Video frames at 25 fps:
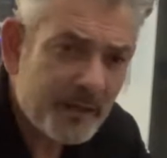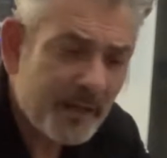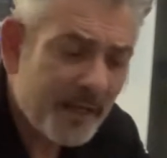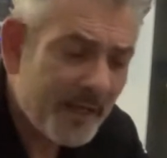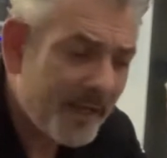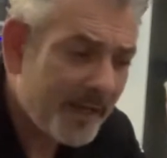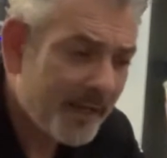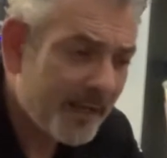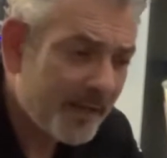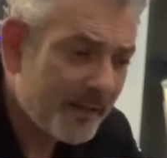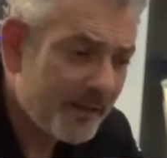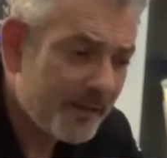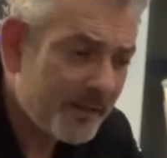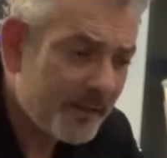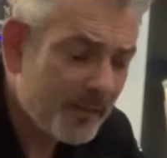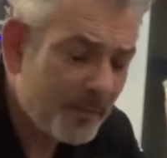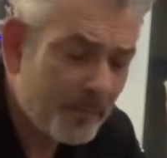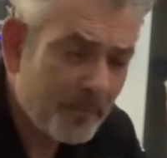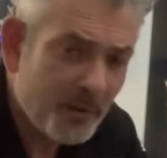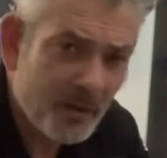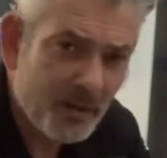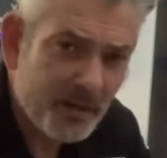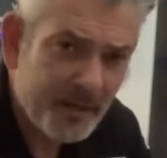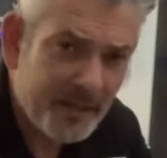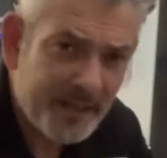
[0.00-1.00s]
and
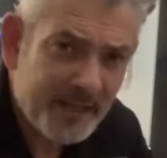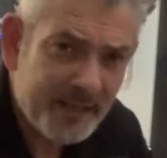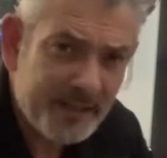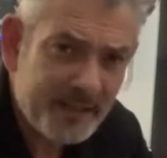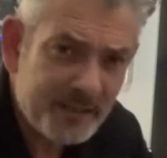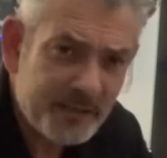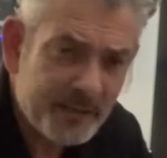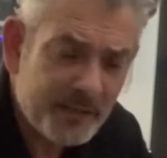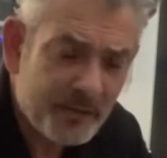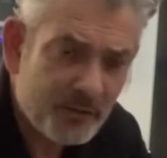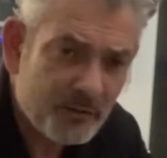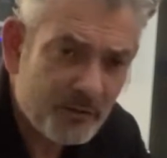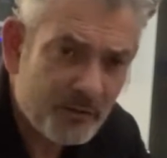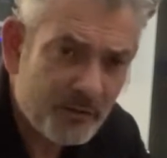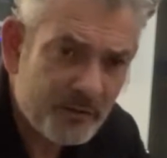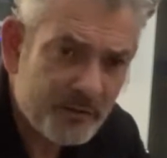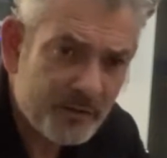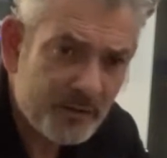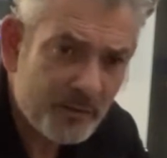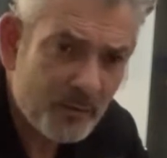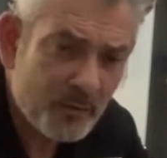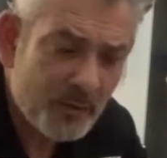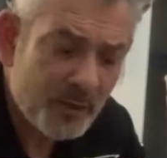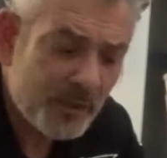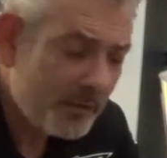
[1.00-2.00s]
homologated across
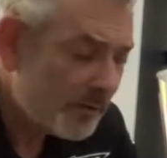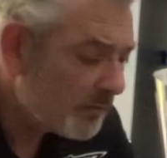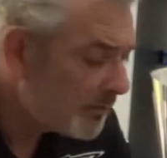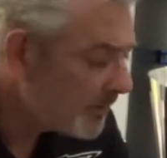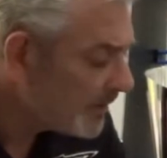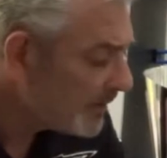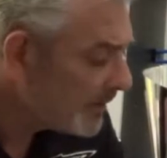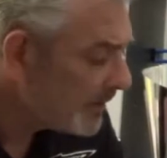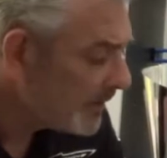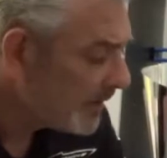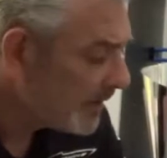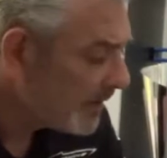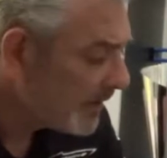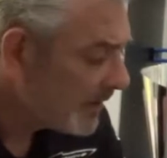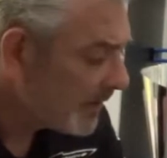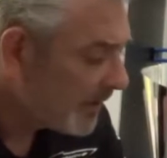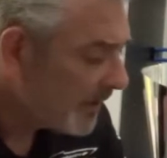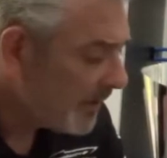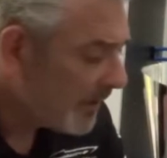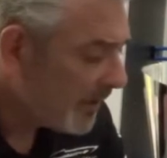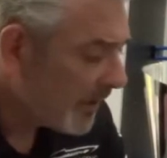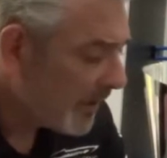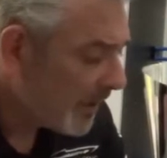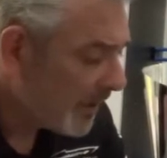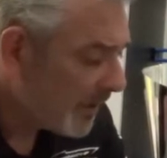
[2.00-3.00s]
the world,
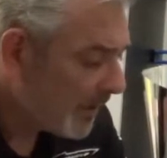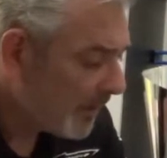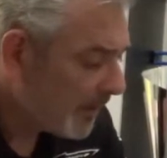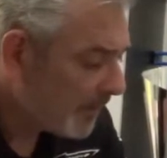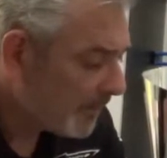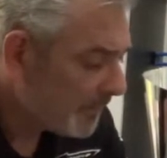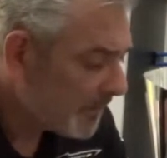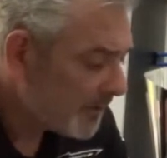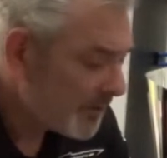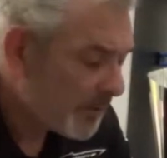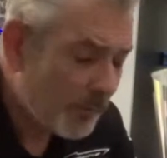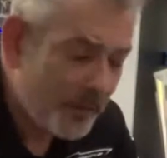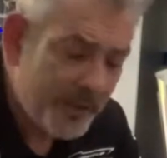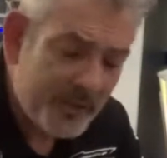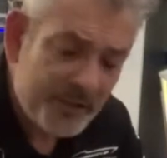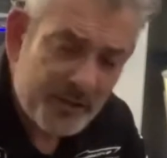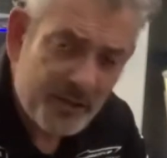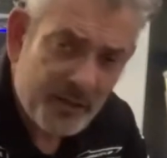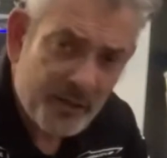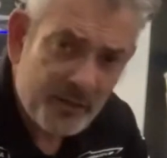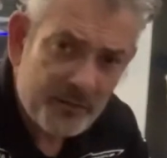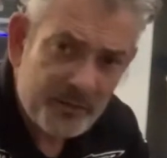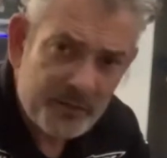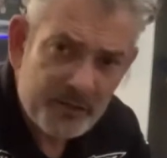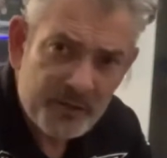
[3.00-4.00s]
to which
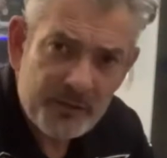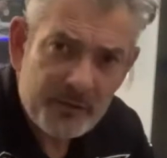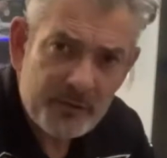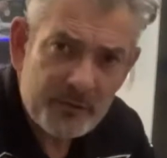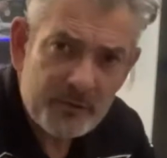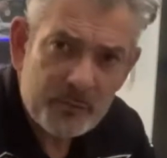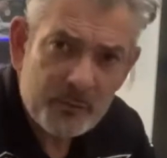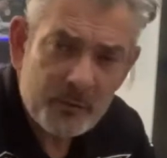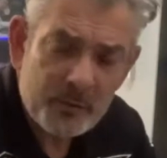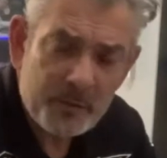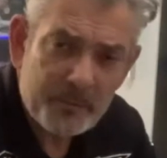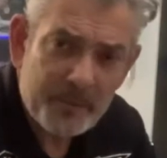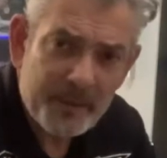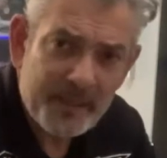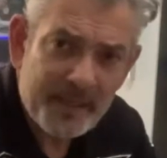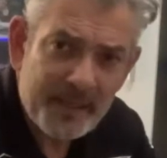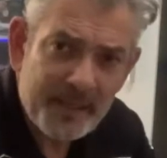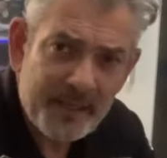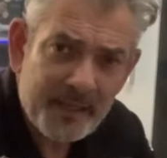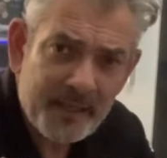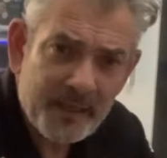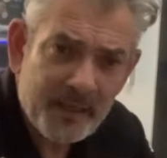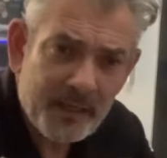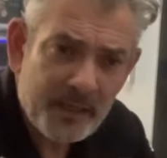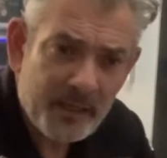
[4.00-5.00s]
those suits would
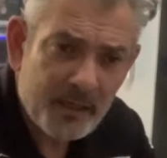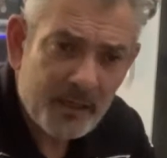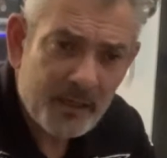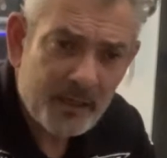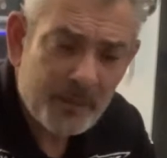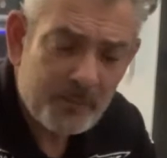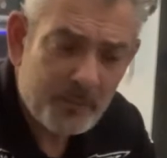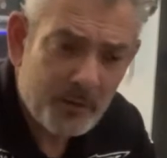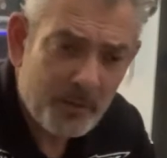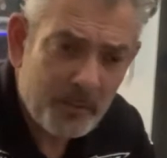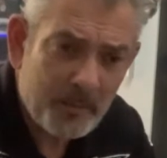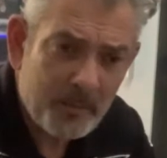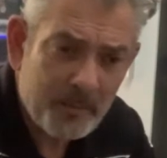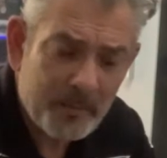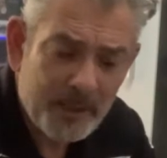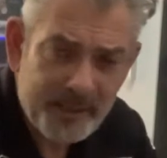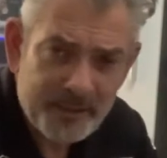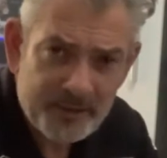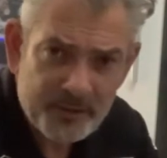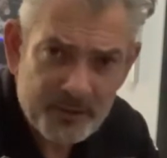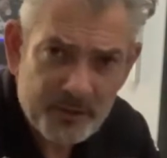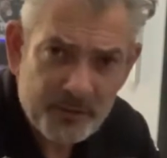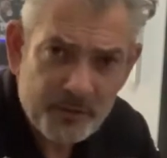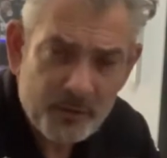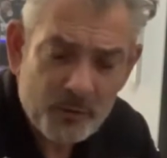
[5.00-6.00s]
be probably
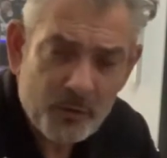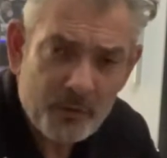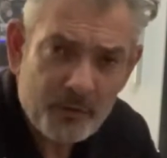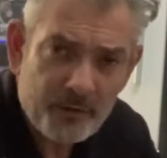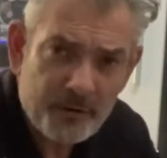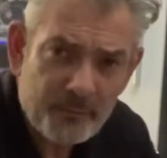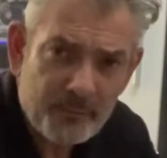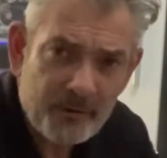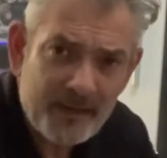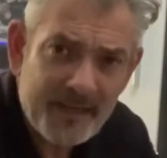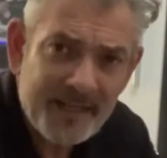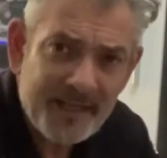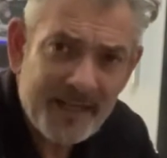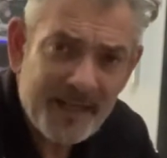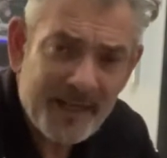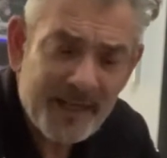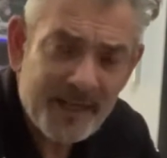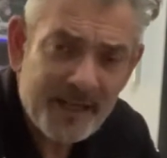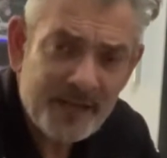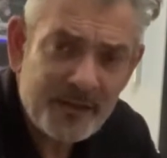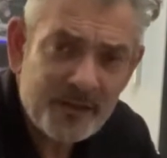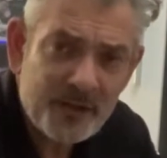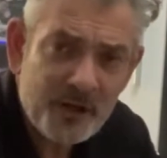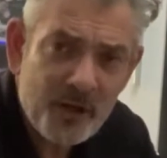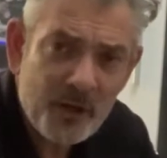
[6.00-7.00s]
2 or 3
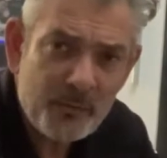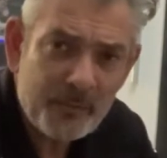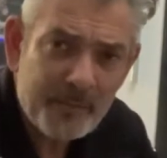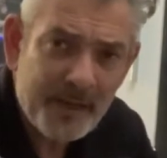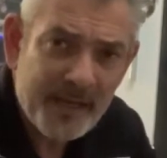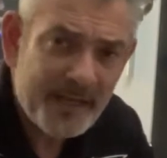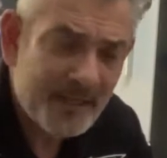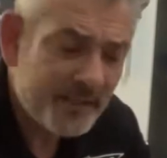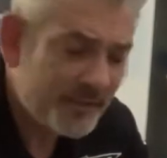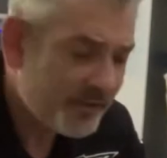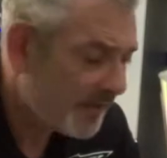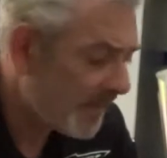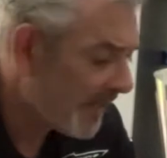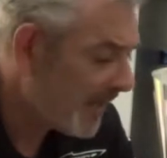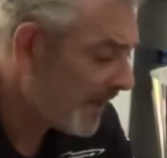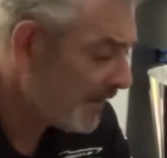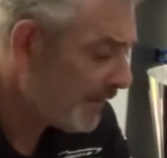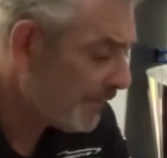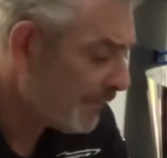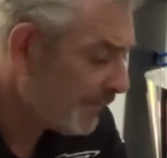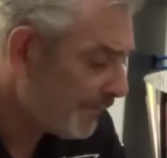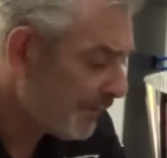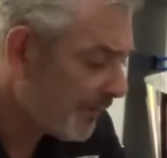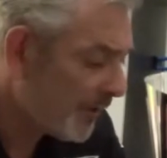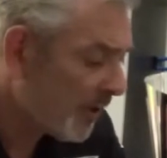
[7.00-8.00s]
layer Nomex
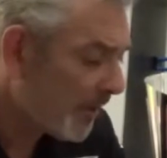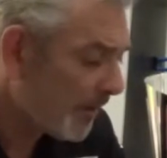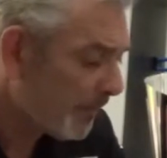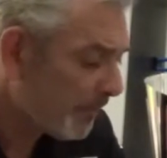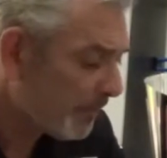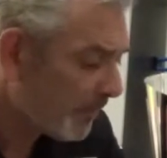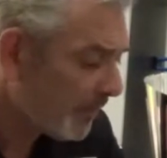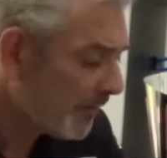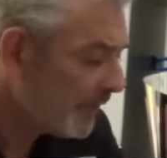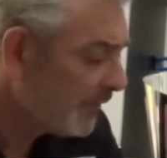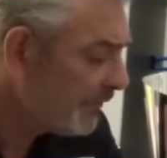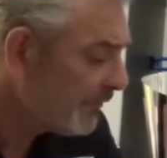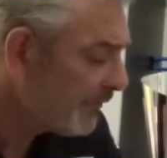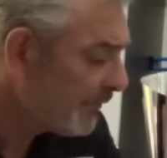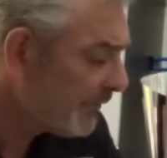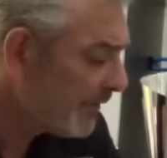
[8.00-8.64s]
and fireproof.